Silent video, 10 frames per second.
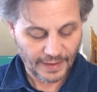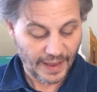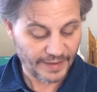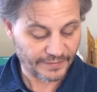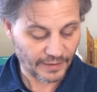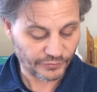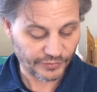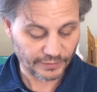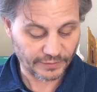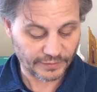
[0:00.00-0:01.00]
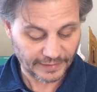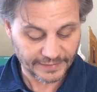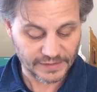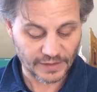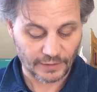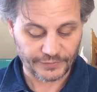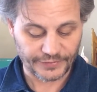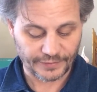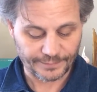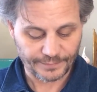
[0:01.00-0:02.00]
and thou shalt cleanse the
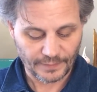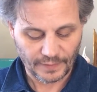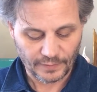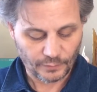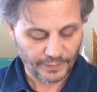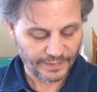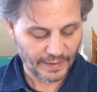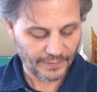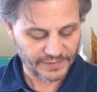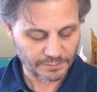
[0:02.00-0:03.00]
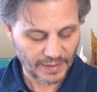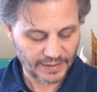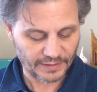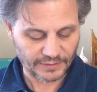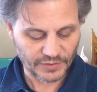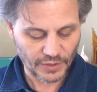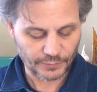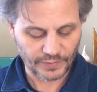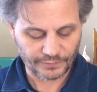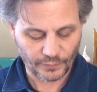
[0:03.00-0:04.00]
altar, when thou hast made an
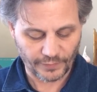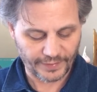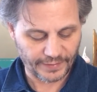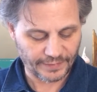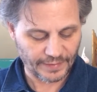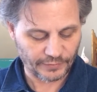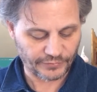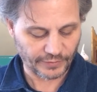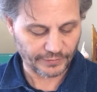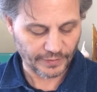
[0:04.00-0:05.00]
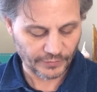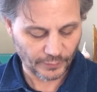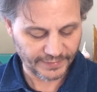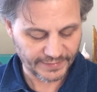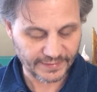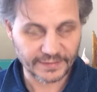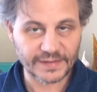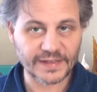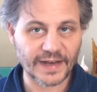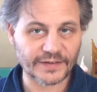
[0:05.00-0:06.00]
atonement for it, and thou shalt anoint it to
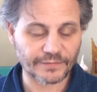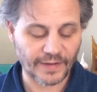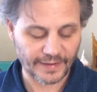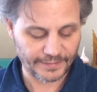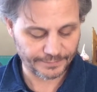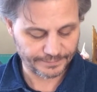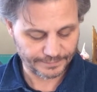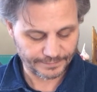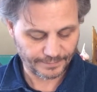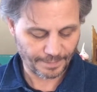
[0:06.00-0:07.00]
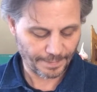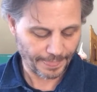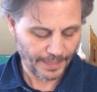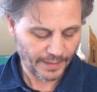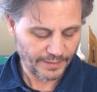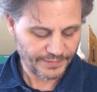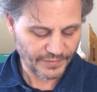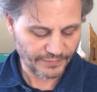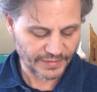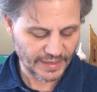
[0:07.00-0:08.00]
sanctify it.
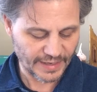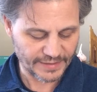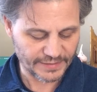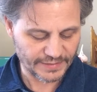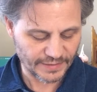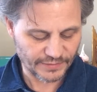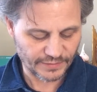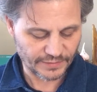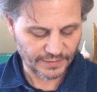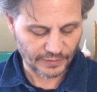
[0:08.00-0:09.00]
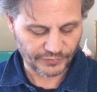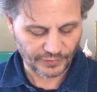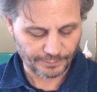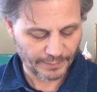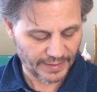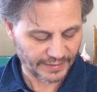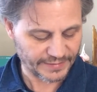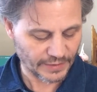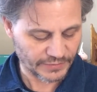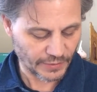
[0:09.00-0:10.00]
7 days thou shalt make an
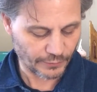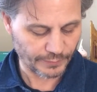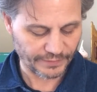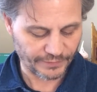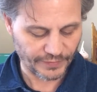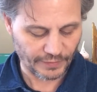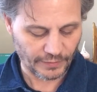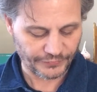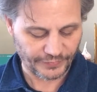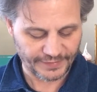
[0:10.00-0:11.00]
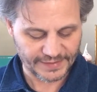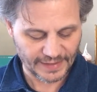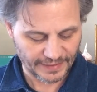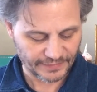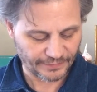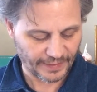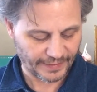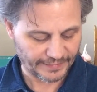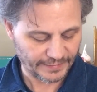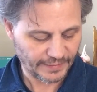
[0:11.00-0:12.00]
atonement for the altar, and sanctify
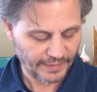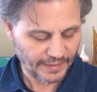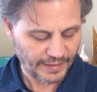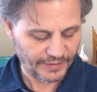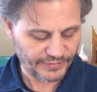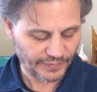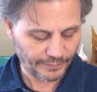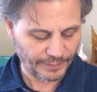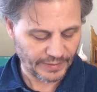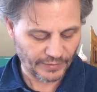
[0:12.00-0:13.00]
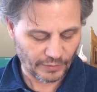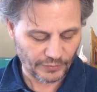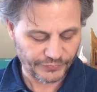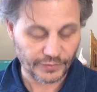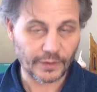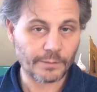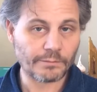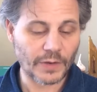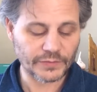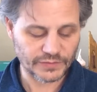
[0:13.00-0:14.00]
it, and it shall be an altar
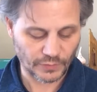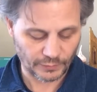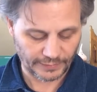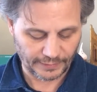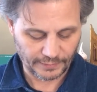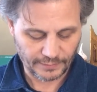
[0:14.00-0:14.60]
most holy.